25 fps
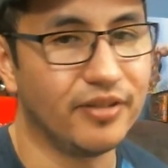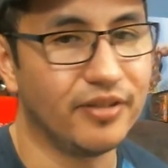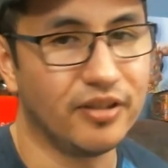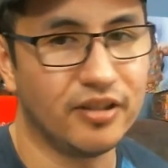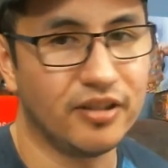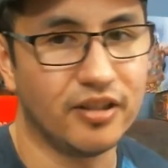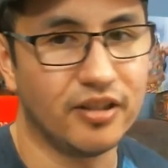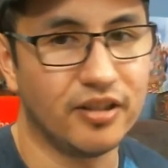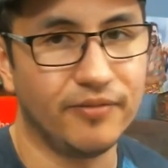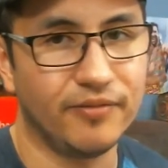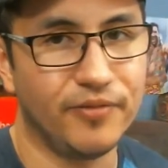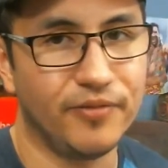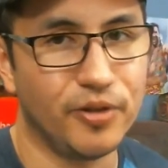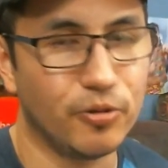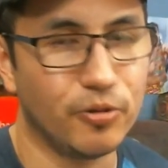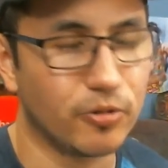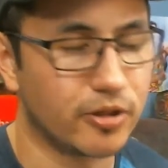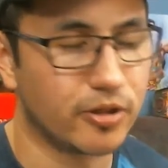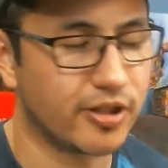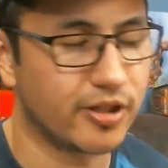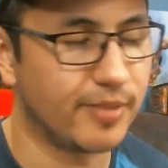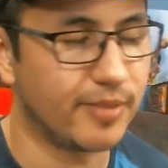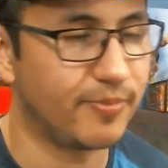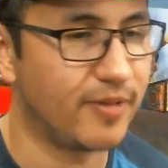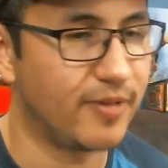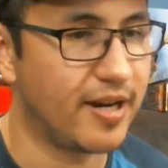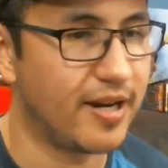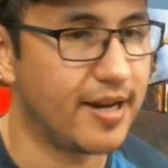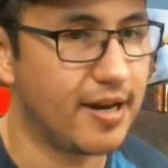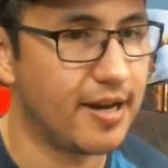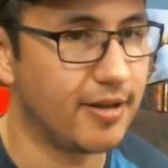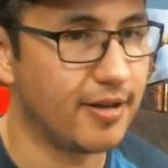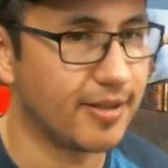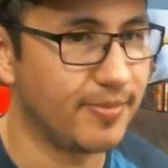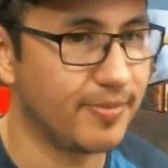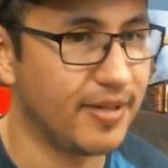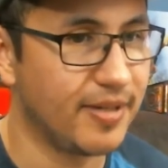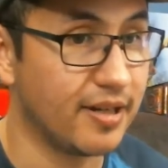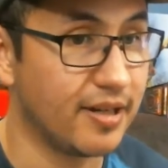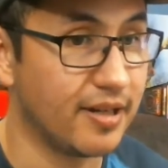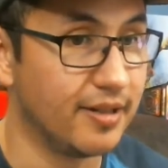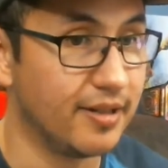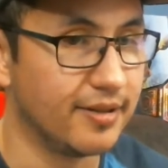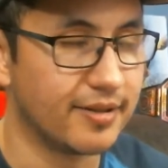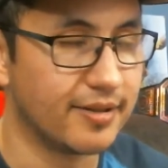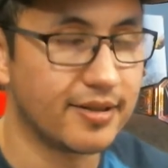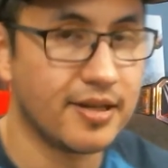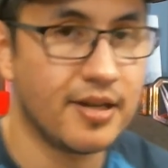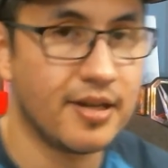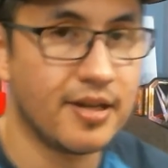good viewership right now is
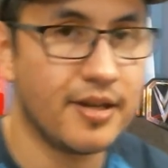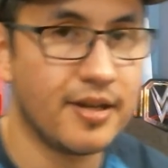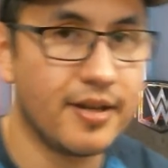because,